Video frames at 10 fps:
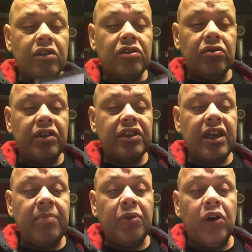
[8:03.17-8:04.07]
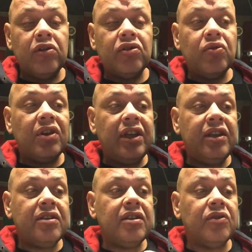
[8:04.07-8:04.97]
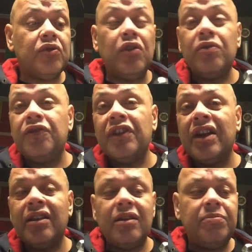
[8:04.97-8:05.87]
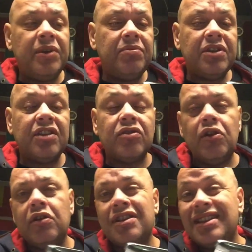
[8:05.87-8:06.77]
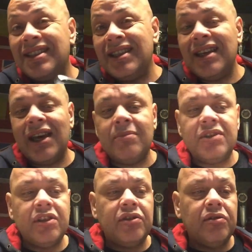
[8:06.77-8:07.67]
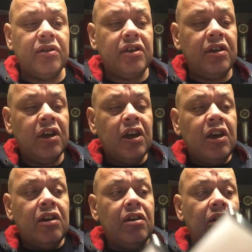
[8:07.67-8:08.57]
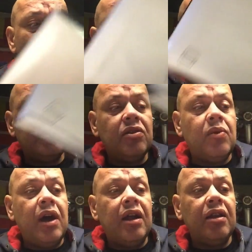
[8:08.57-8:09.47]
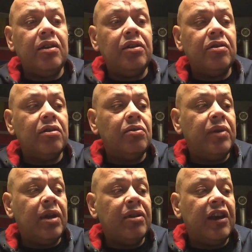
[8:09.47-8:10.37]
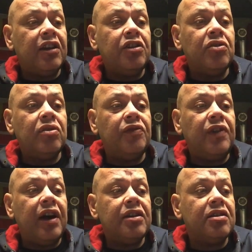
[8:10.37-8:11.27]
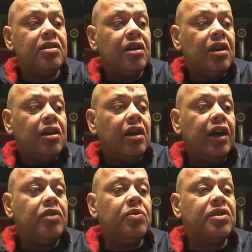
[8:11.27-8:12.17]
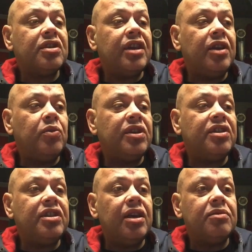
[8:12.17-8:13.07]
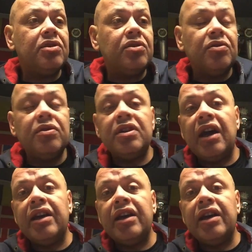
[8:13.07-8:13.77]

So this app also cleans it. Don't forget it, peeps. It's called CM Security. Once in a while, you know, when I get a new device, I do a scan with CM Security.